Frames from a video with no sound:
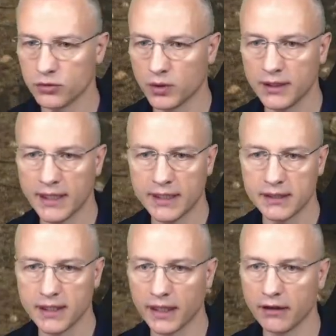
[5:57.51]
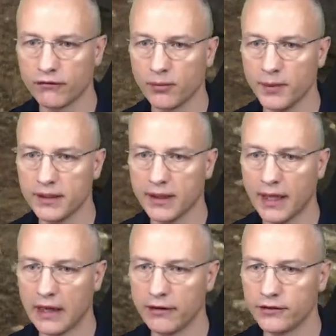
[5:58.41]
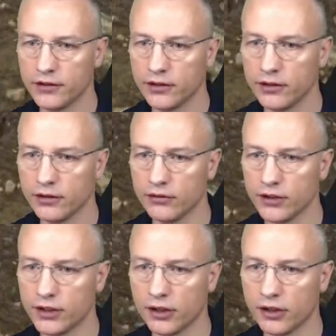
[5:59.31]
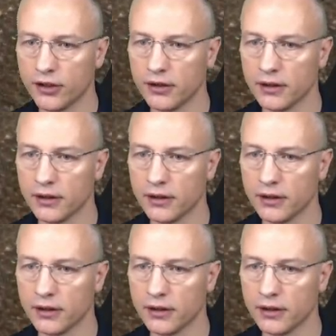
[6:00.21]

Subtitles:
One less thing for me to have to return.